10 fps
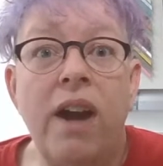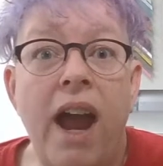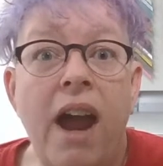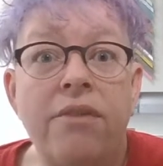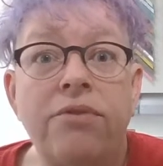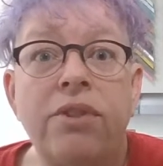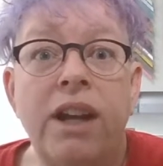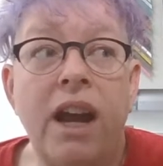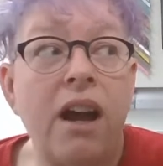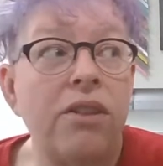
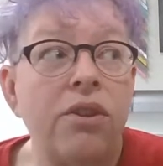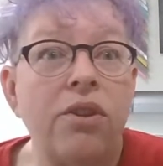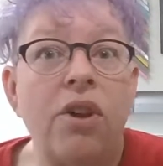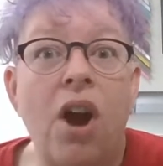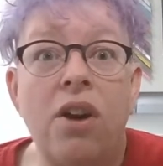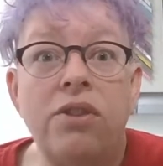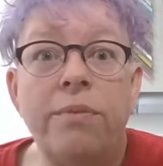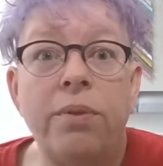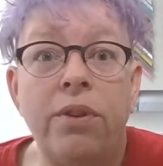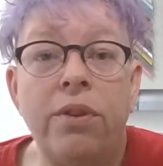every other
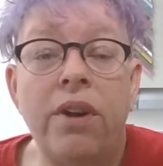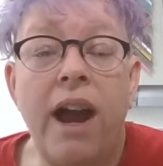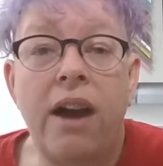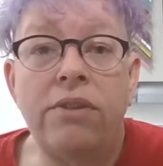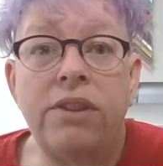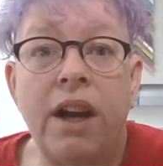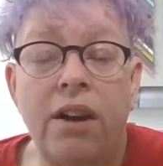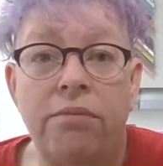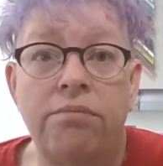entrepreneur out there.